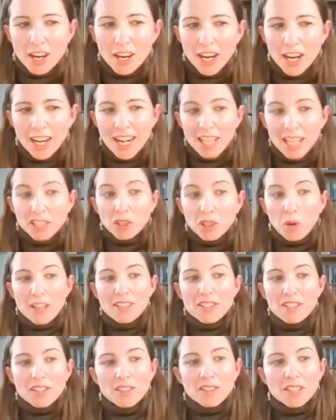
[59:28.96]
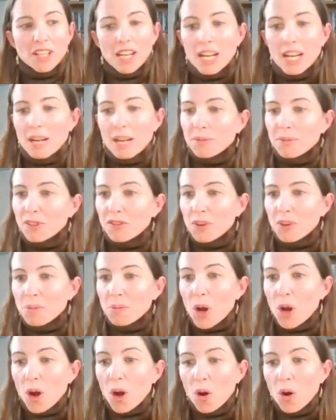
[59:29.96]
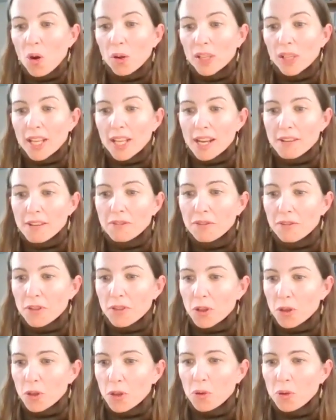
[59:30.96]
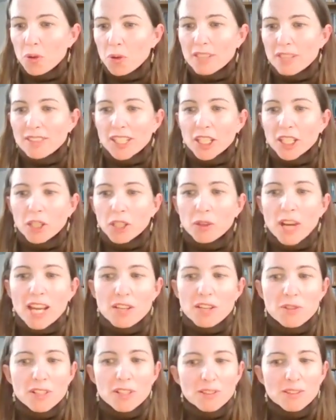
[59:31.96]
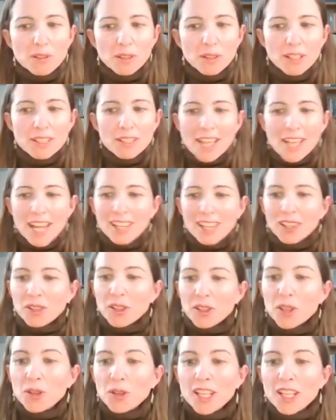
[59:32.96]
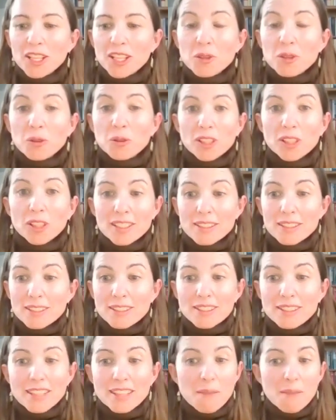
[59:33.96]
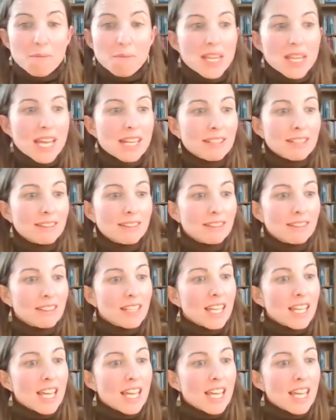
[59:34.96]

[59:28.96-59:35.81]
Our next question comes from Olaf, who is a graduate student at Loyola New Orleans, MPS.